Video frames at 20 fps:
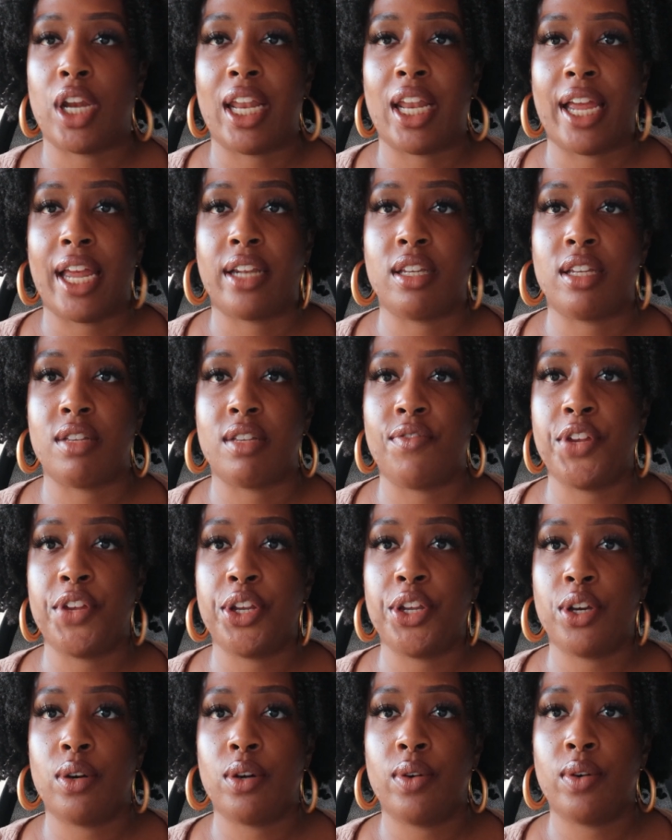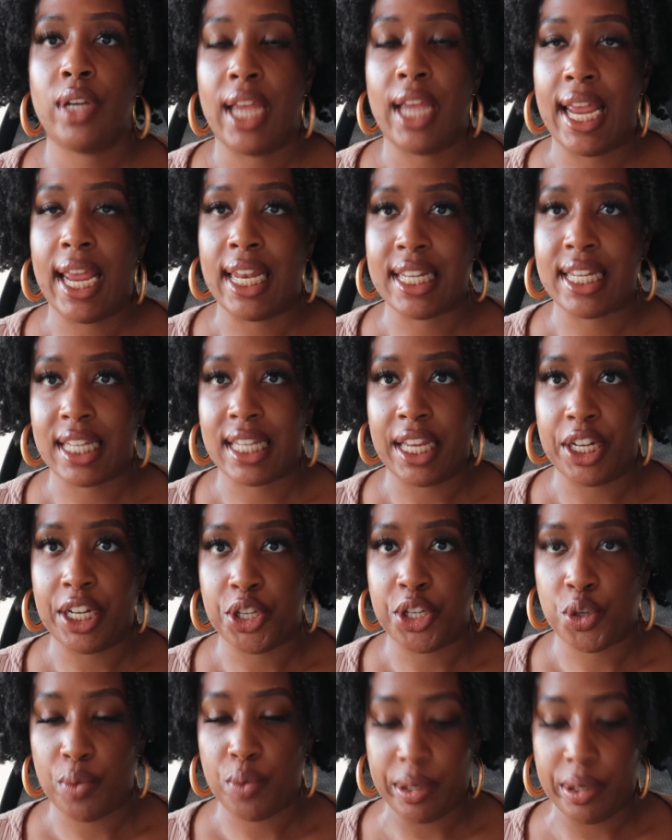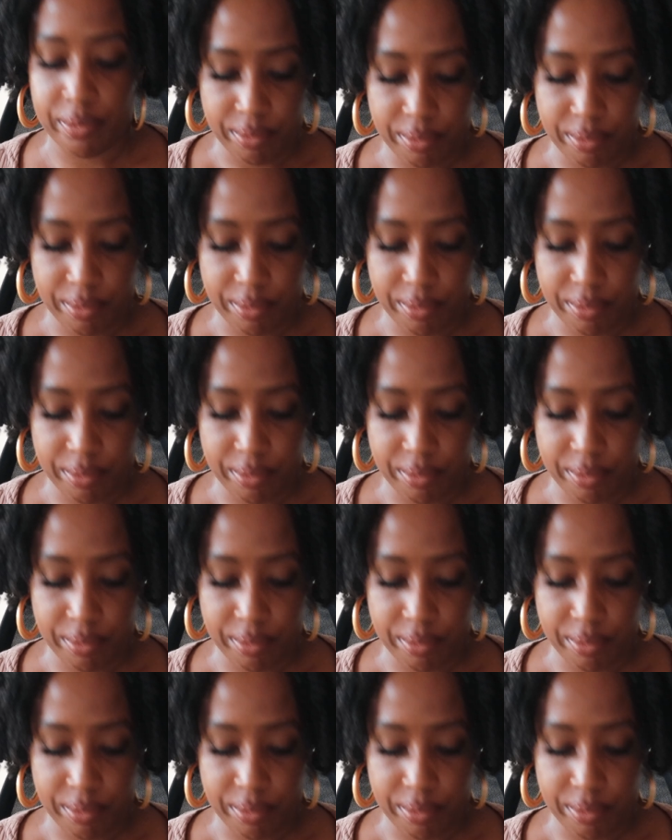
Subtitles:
like this video and let's get into it.